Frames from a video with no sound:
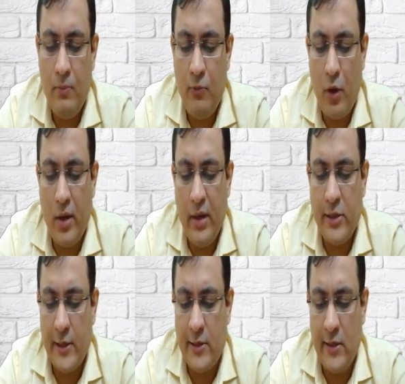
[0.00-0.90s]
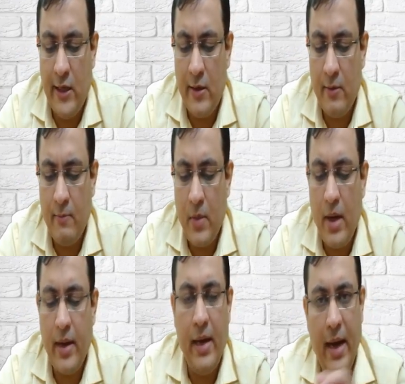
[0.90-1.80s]
40, 60,
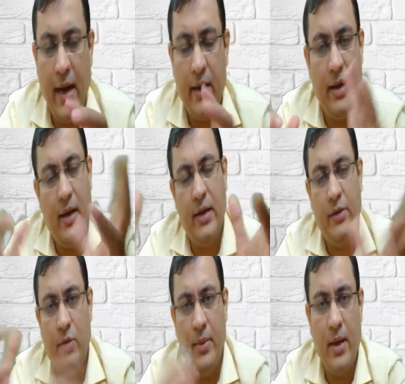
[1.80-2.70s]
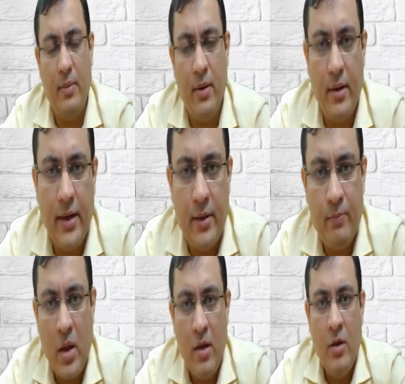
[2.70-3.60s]
again add, it will become 100.
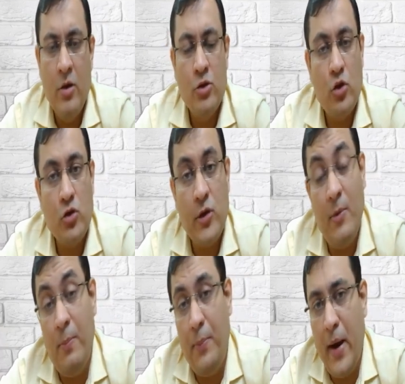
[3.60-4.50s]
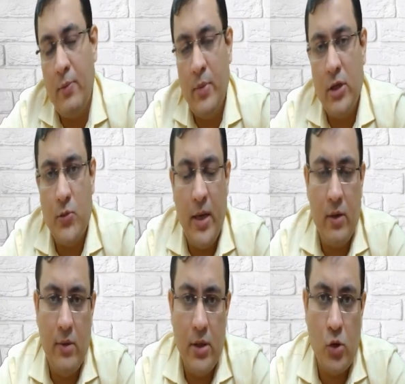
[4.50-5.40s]
So sum of part must be
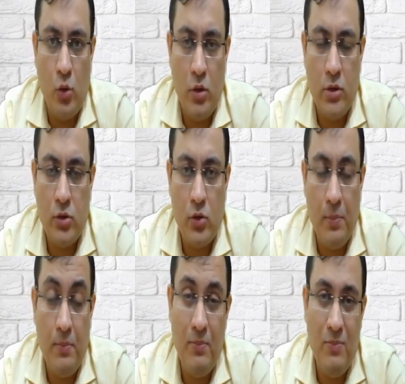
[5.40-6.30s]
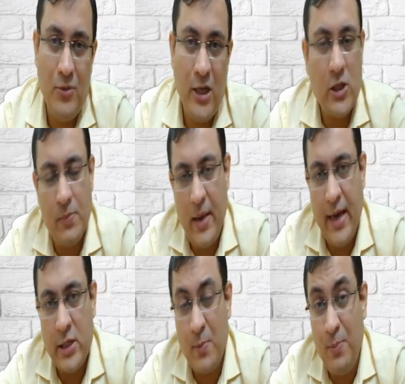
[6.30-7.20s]
equals to whole. So just
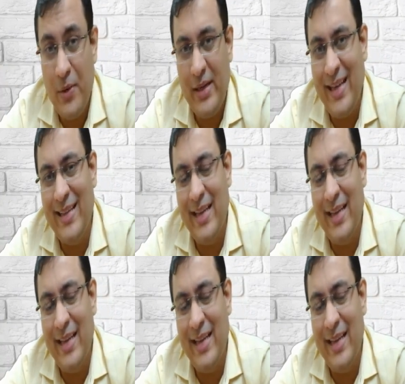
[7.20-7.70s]
by splitting